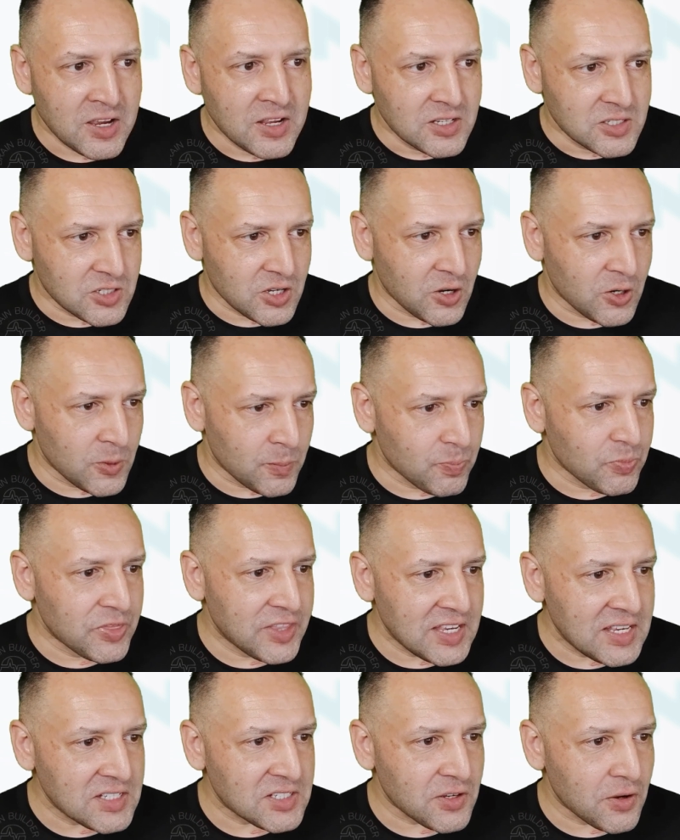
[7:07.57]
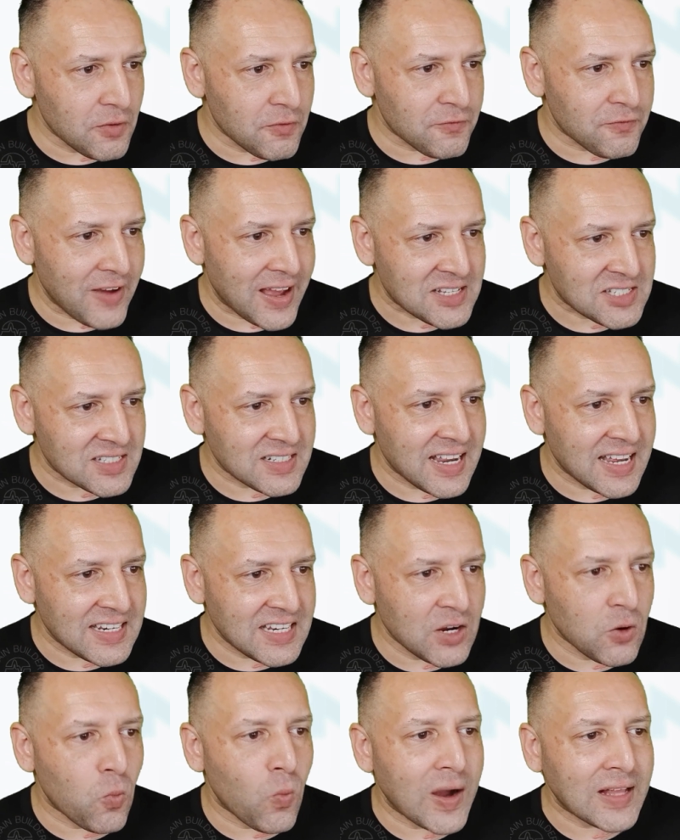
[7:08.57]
So these are fascinating.